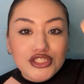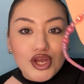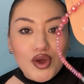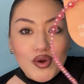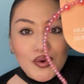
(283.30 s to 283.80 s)

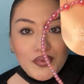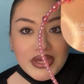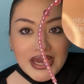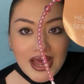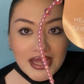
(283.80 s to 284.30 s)
So
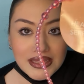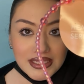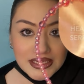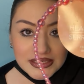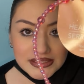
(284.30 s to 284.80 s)
we got
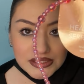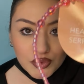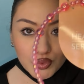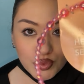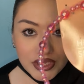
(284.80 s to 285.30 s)
this
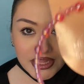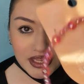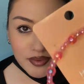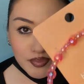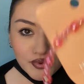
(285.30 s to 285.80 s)

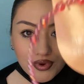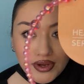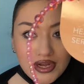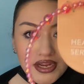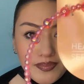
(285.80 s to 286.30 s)
really
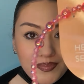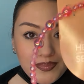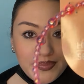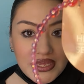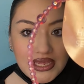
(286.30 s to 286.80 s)
pretty
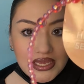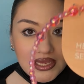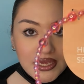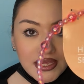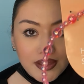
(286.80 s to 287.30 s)

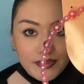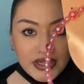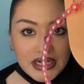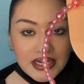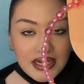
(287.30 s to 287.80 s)
pink
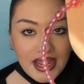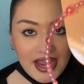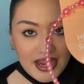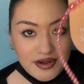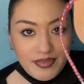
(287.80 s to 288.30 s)
beaded
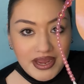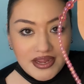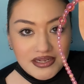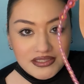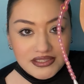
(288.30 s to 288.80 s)

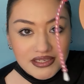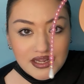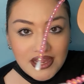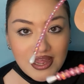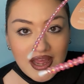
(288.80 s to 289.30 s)
headband.
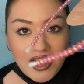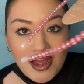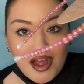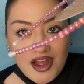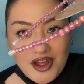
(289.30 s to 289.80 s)

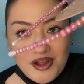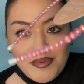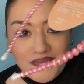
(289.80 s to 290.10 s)
I